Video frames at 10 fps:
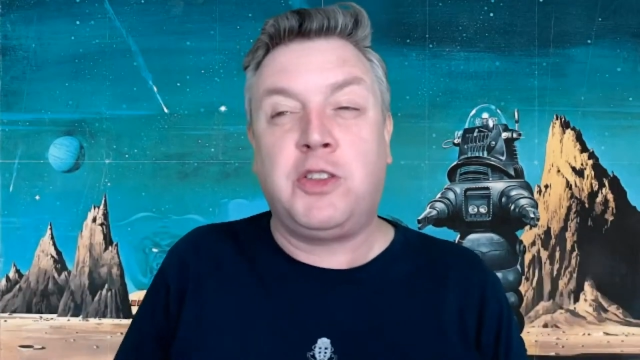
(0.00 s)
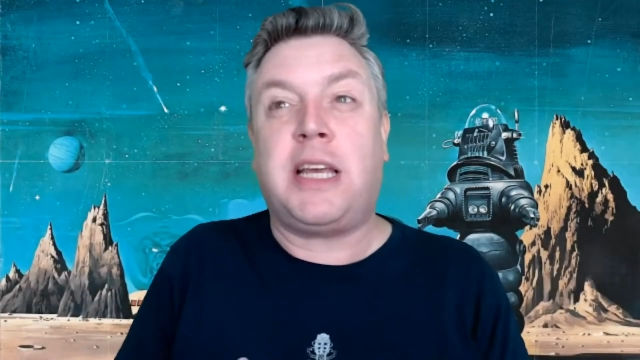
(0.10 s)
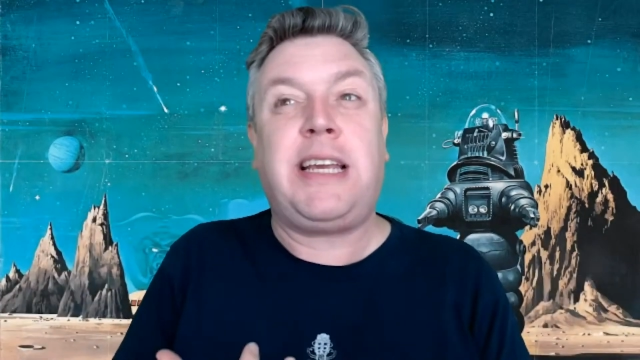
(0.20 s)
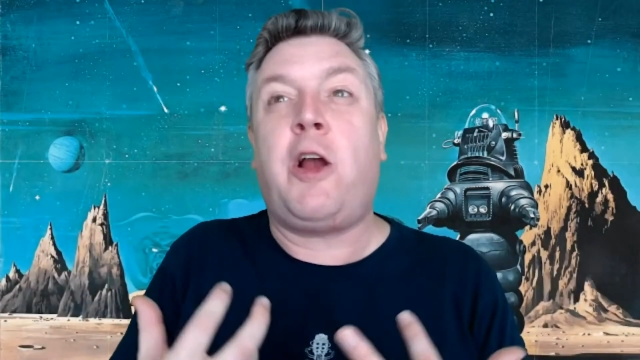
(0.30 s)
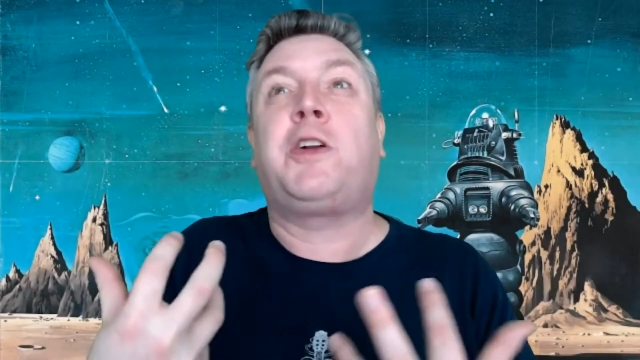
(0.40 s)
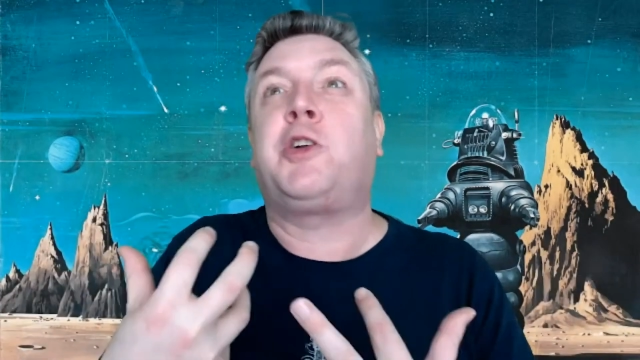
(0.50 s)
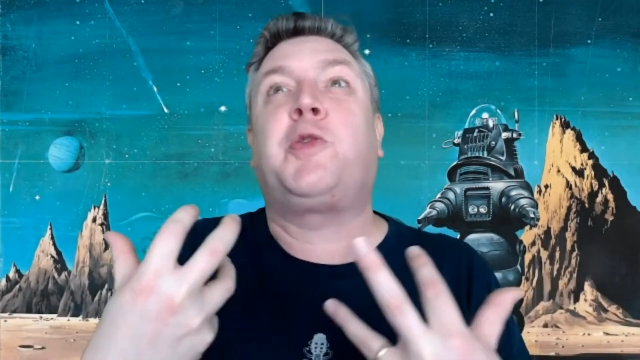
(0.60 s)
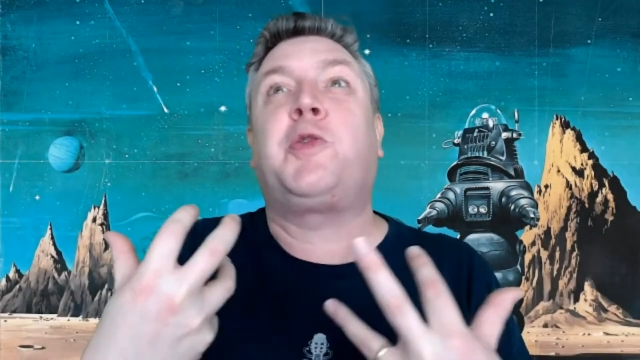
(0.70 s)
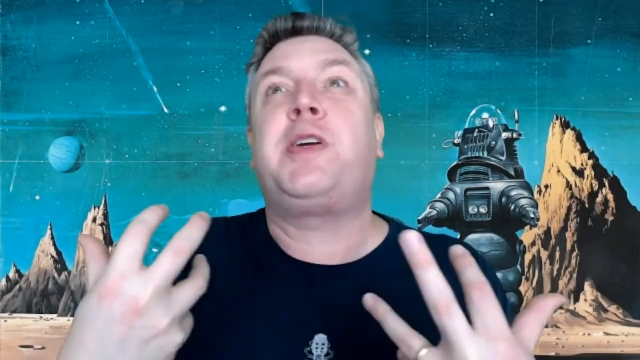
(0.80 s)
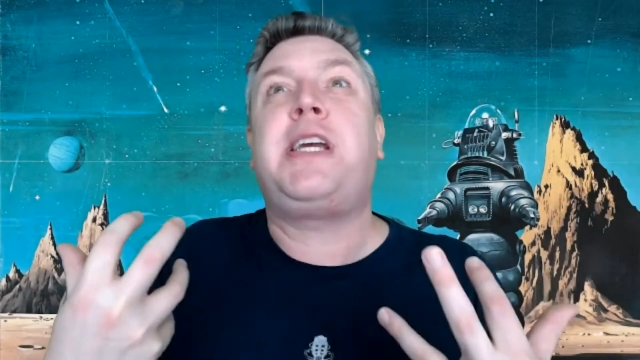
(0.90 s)
like character
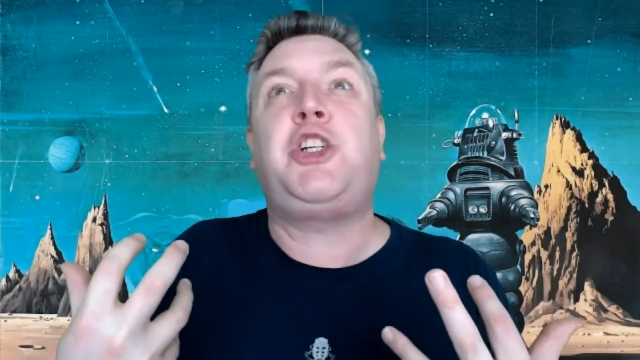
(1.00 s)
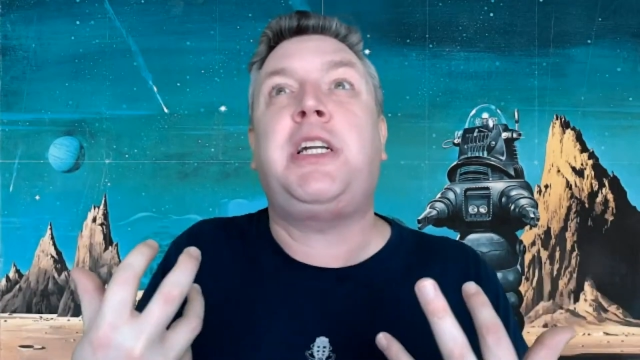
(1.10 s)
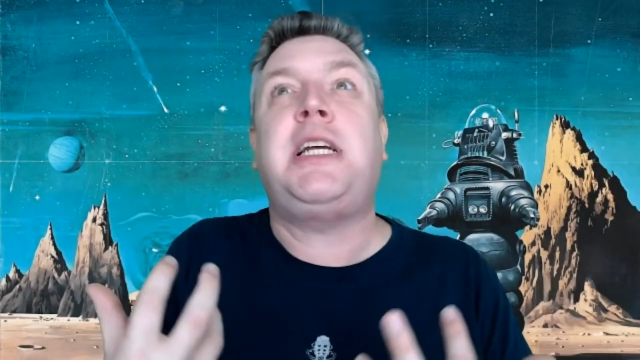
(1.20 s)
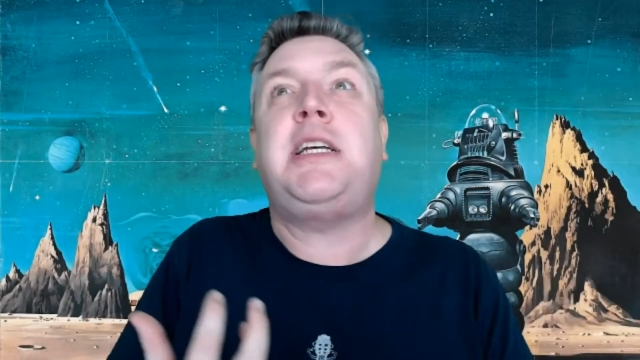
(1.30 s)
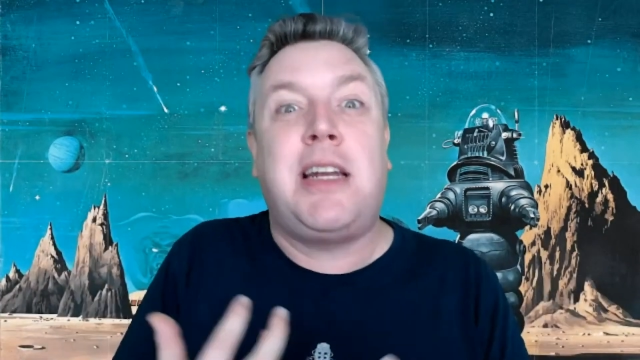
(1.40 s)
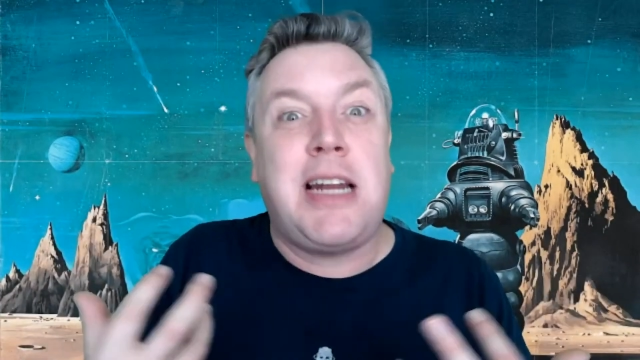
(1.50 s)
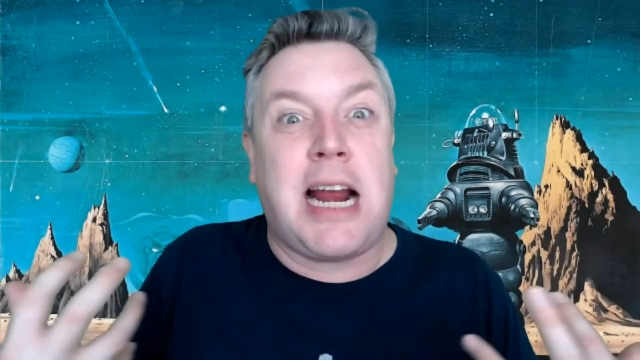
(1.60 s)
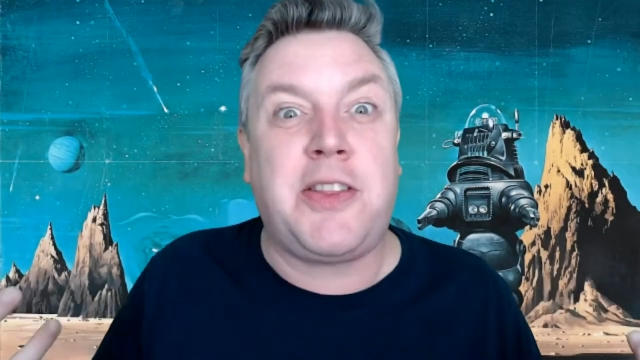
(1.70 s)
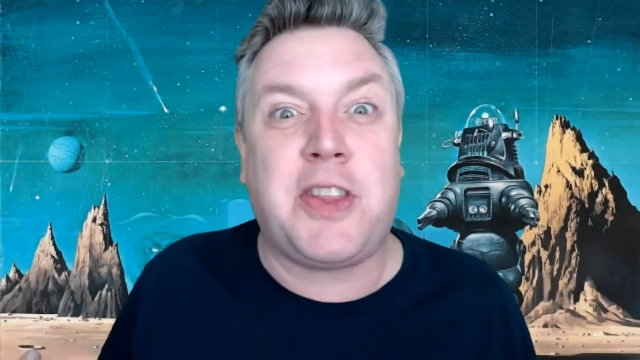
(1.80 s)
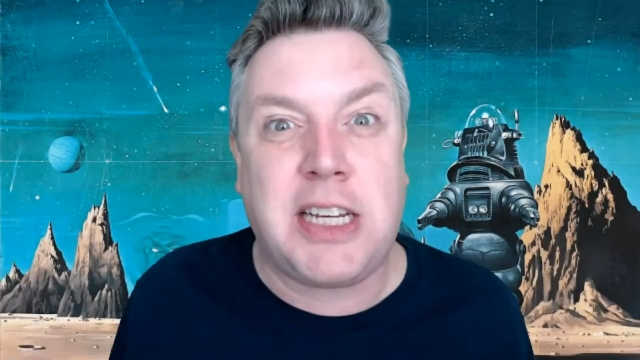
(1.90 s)
creation is a night
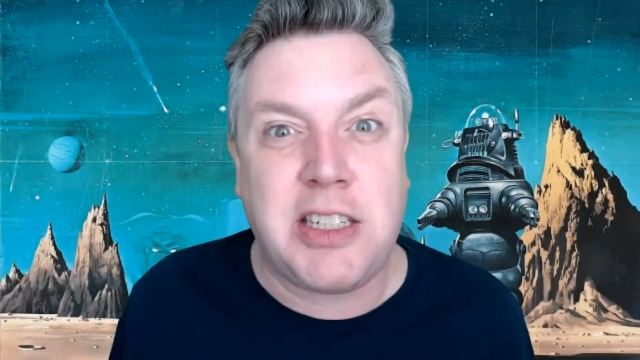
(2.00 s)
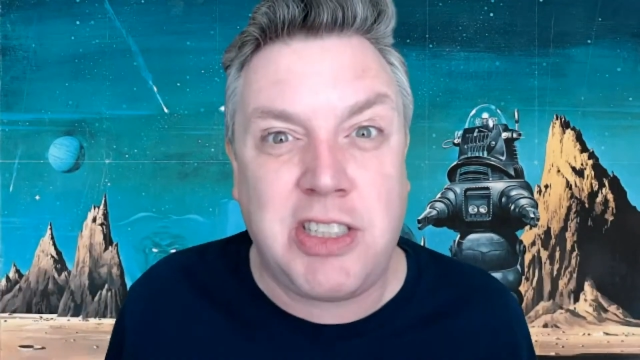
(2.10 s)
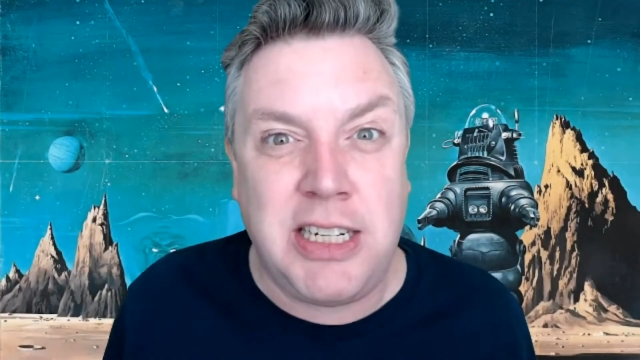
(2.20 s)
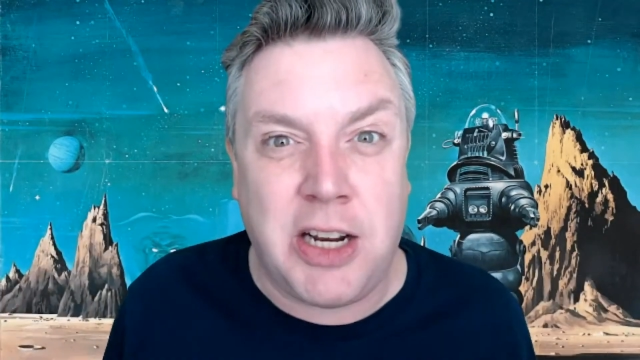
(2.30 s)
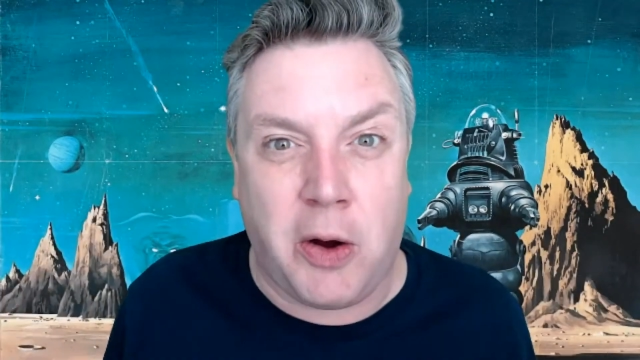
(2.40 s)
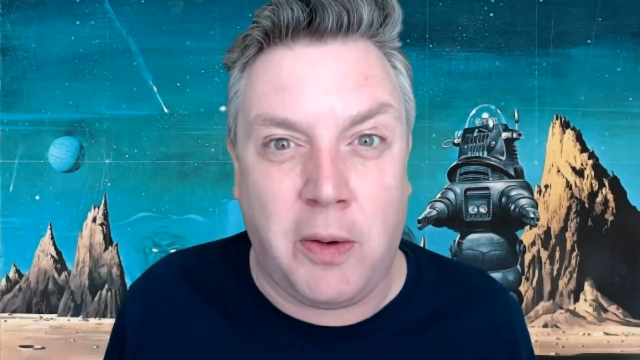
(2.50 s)
at the casino.